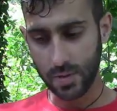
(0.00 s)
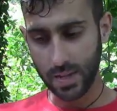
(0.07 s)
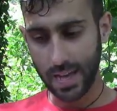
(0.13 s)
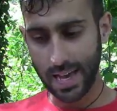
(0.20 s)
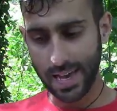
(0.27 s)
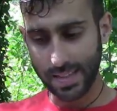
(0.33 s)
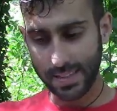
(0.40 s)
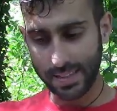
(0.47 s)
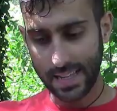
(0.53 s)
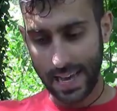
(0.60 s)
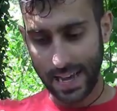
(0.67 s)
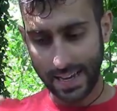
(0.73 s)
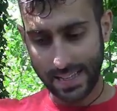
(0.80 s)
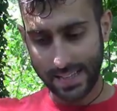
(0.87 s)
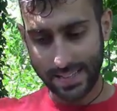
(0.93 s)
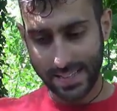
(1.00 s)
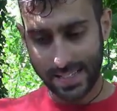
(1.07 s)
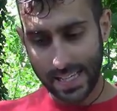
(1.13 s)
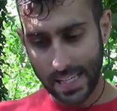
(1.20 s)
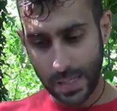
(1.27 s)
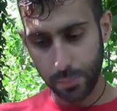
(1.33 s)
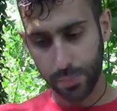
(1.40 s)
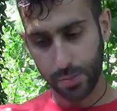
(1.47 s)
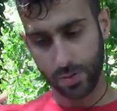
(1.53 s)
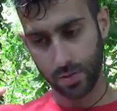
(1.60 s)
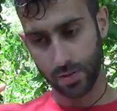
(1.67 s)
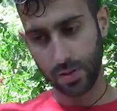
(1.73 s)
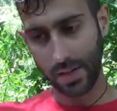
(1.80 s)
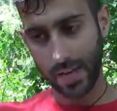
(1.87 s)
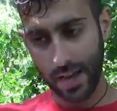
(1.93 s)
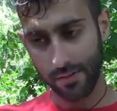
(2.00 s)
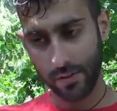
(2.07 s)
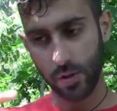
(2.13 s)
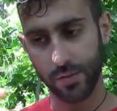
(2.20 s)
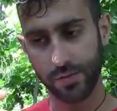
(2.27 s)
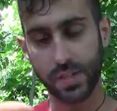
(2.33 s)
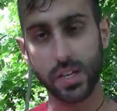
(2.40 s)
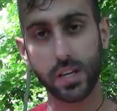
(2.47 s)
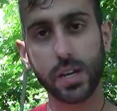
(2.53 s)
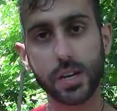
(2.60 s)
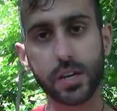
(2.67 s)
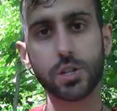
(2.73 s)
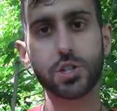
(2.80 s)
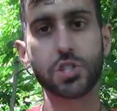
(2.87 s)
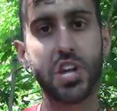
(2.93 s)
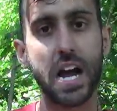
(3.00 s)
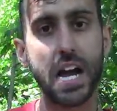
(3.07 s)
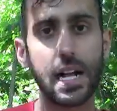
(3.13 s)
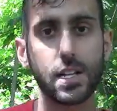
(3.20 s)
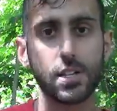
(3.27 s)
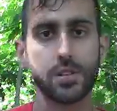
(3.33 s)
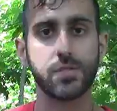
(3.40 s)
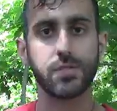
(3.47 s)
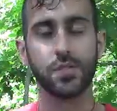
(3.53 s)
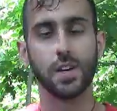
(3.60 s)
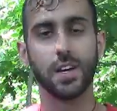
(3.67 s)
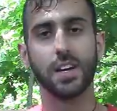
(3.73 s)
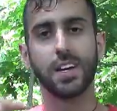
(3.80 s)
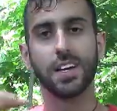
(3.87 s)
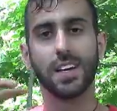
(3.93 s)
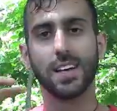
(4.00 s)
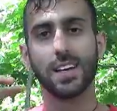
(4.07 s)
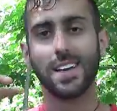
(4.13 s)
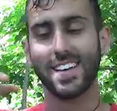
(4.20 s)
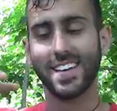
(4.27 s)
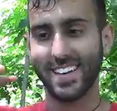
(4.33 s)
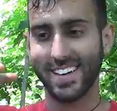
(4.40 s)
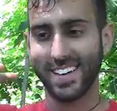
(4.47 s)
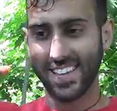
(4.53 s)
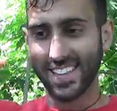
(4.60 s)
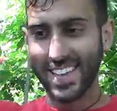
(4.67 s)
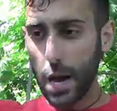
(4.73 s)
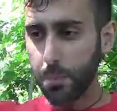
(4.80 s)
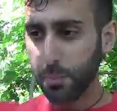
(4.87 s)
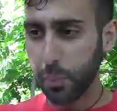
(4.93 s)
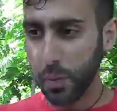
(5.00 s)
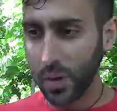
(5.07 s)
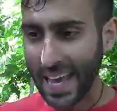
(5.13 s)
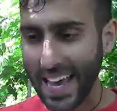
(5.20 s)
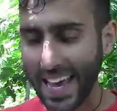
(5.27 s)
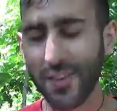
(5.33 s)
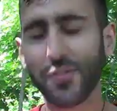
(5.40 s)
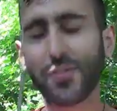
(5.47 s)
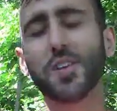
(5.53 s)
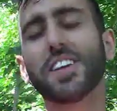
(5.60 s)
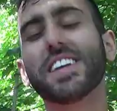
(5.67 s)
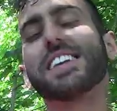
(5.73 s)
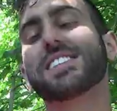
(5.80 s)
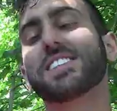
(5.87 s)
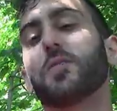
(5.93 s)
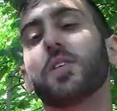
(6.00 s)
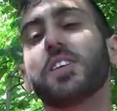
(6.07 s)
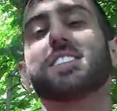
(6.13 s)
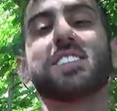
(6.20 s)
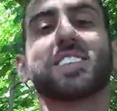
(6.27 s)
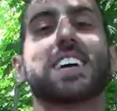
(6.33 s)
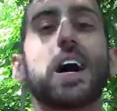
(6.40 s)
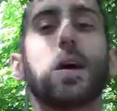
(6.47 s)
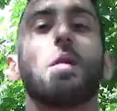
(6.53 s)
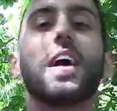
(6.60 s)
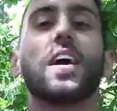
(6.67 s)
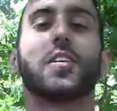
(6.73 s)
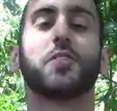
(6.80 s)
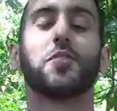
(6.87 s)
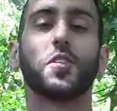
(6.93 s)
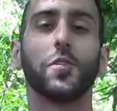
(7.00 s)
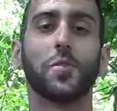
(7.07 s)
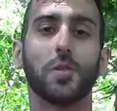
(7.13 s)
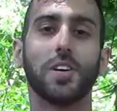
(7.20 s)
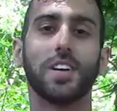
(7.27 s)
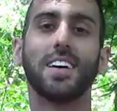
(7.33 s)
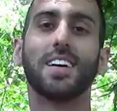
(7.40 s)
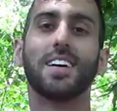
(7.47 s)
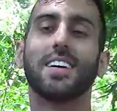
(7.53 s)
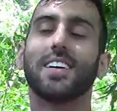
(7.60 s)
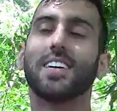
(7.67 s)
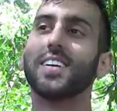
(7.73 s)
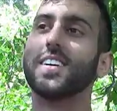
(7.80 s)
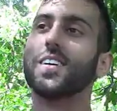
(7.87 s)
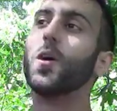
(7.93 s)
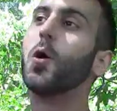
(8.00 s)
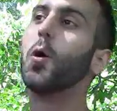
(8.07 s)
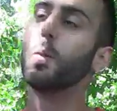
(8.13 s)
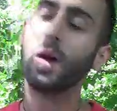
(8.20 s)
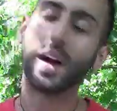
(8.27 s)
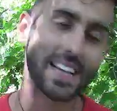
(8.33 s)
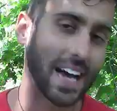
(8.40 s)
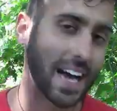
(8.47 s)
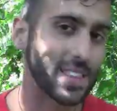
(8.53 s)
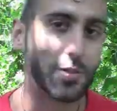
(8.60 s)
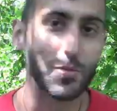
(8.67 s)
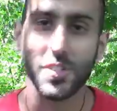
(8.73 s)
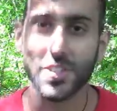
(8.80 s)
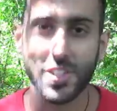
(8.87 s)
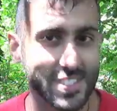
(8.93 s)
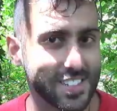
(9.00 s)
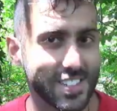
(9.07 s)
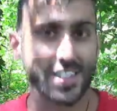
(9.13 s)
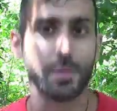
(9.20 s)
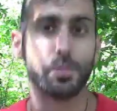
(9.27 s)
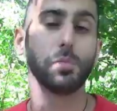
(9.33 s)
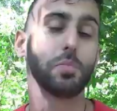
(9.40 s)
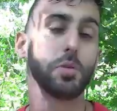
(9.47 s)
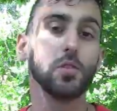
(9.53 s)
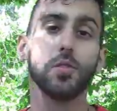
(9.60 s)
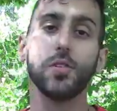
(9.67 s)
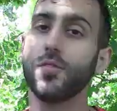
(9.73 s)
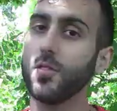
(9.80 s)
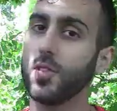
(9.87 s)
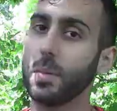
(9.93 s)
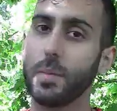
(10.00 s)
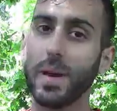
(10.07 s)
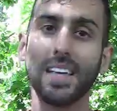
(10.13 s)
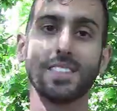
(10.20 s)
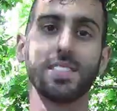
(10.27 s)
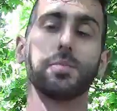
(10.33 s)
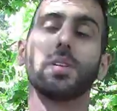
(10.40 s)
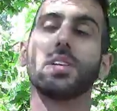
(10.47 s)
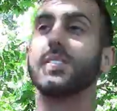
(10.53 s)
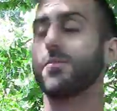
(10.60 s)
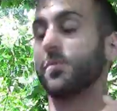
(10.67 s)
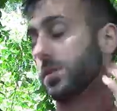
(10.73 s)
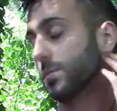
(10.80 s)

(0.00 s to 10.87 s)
at, at a deep level of the inner child of that playfulness that wants to come out of you Oh my God, the results are going to be beautiful, amazing. Believe me,